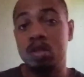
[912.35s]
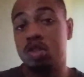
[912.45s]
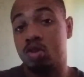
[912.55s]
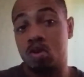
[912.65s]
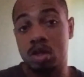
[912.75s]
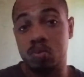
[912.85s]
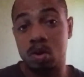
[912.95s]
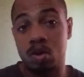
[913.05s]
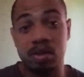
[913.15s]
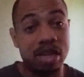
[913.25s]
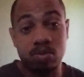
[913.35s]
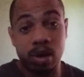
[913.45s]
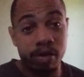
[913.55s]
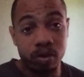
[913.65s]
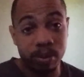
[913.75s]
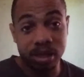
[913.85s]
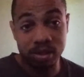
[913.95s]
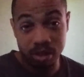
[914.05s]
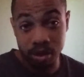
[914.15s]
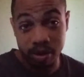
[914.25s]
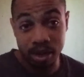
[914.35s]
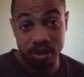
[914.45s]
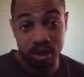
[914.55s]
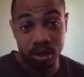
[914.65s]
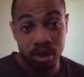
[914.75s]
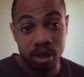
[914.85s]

Yuzora's world. That's what everybody's theorizing.